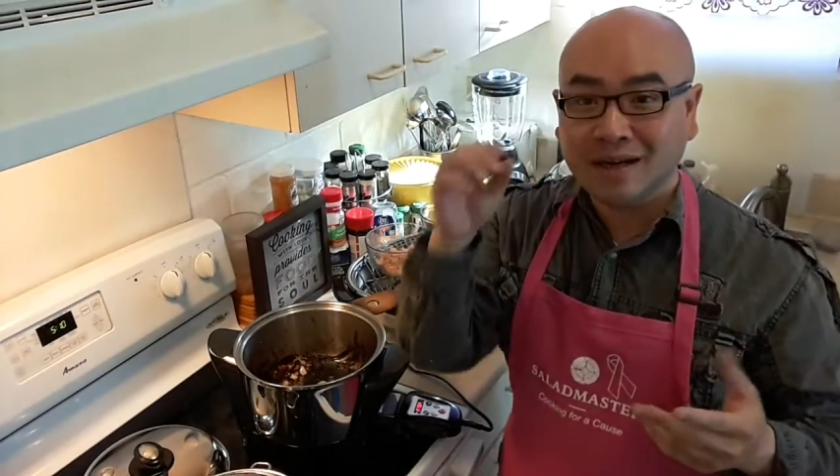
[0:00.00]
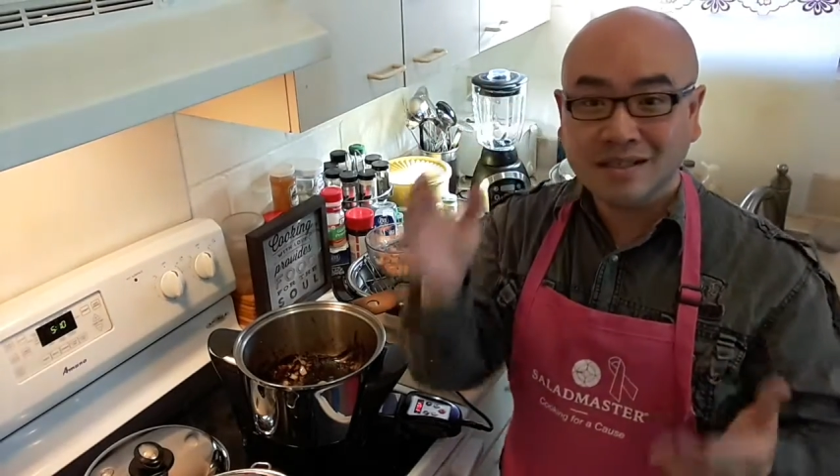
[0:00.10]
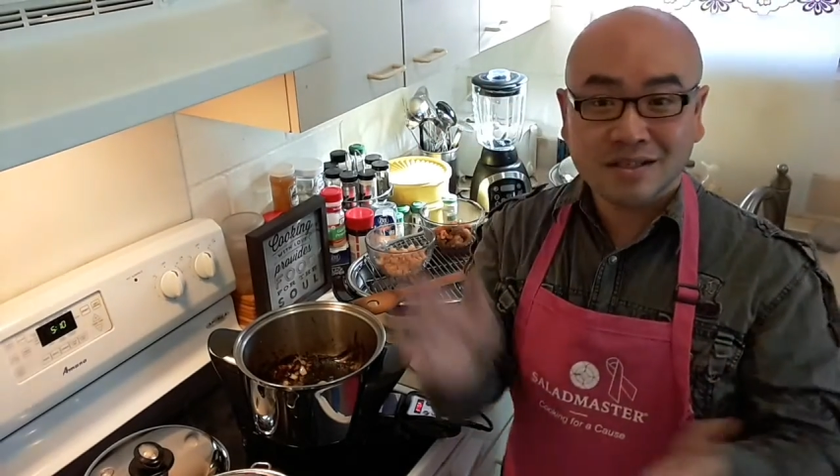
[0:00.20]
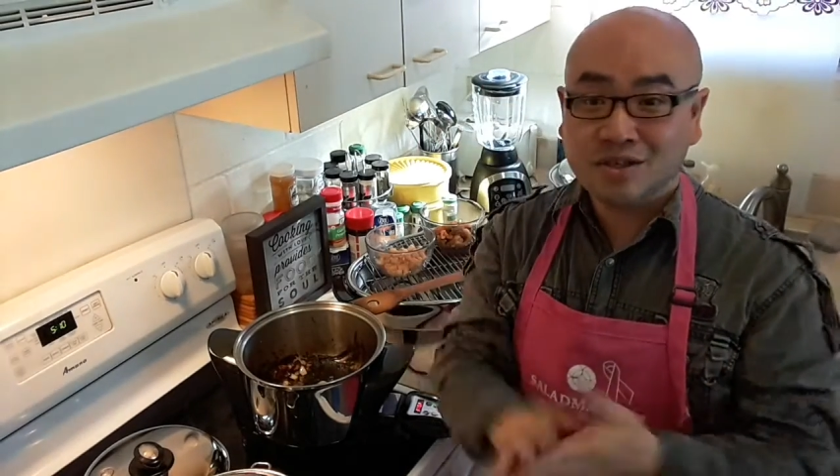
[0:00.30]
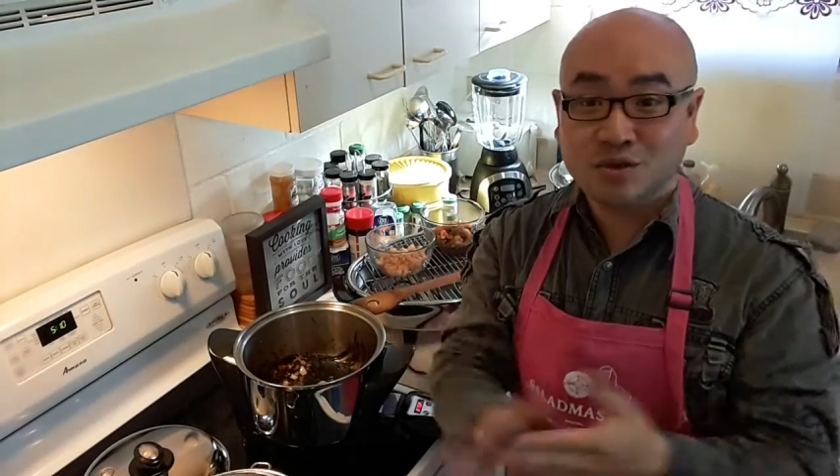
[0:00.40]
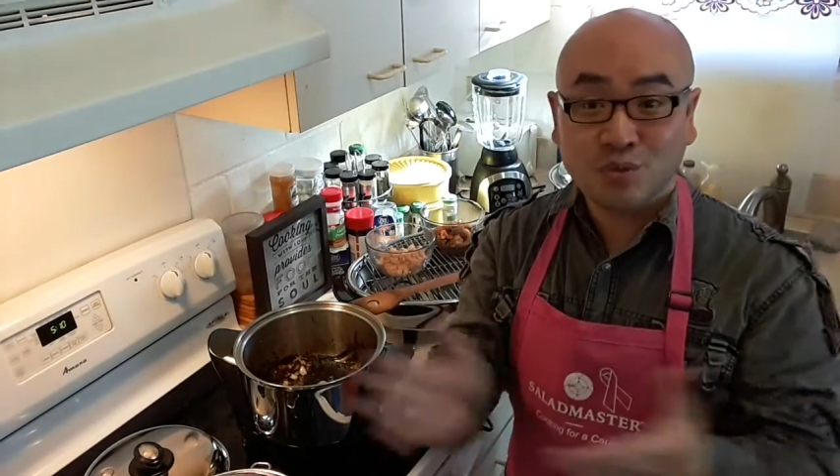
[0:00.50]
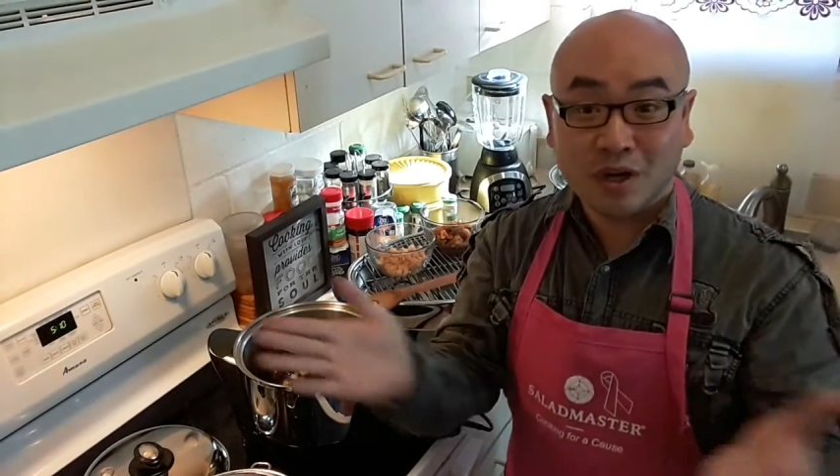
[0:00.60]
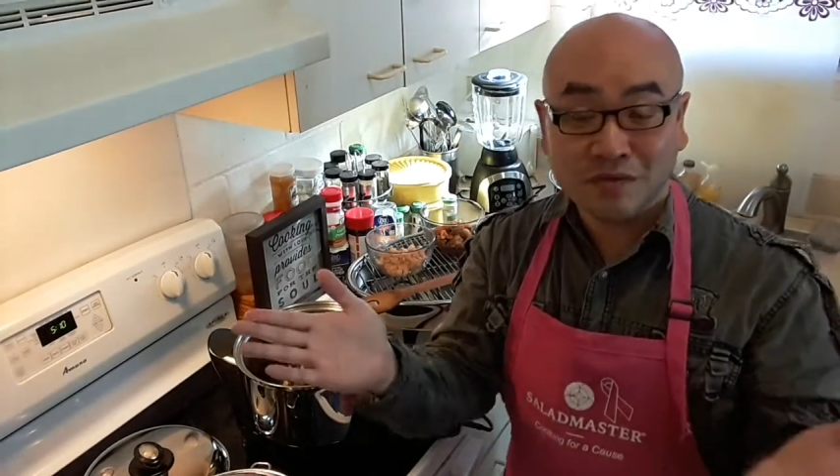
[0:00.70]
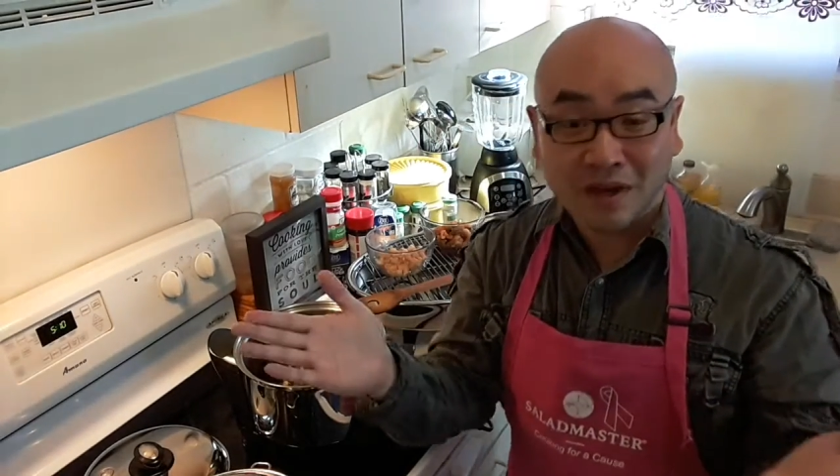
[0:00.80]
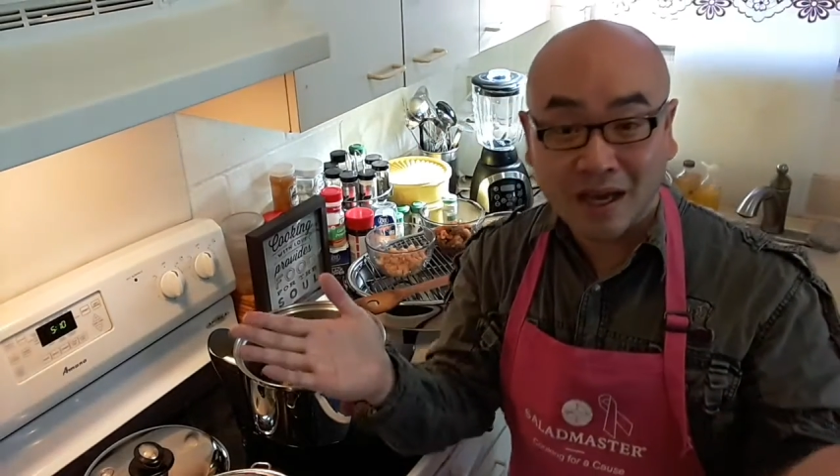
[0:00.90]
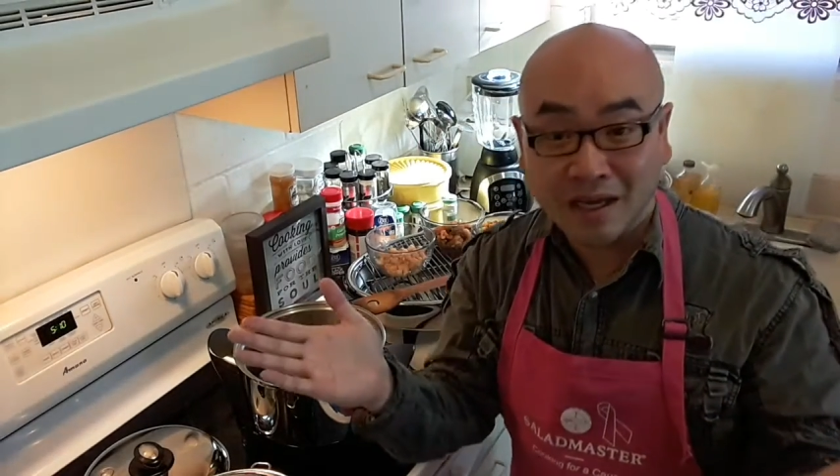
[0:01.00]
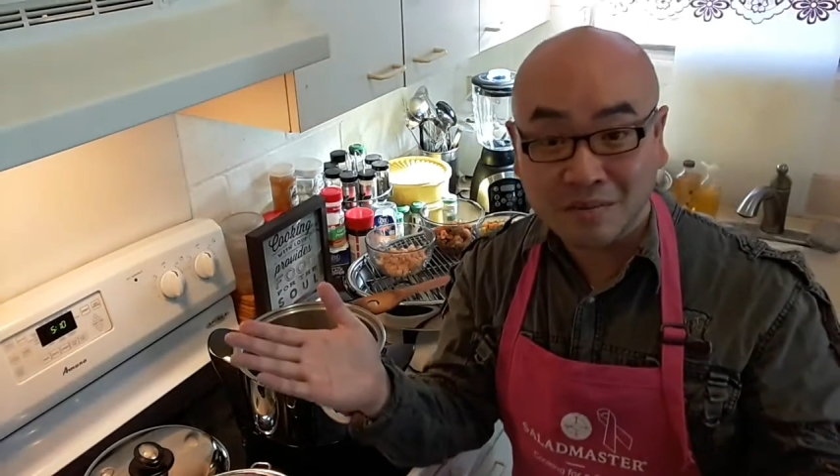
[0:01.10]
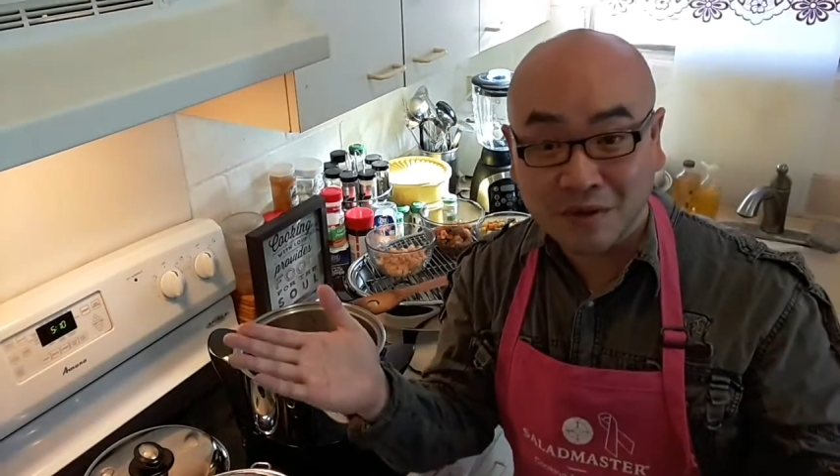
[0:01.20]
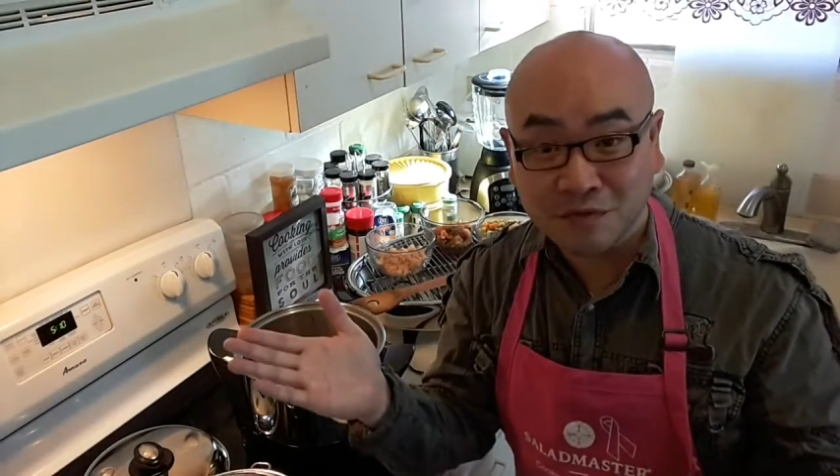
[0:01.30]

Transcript: I just used whatever I had in my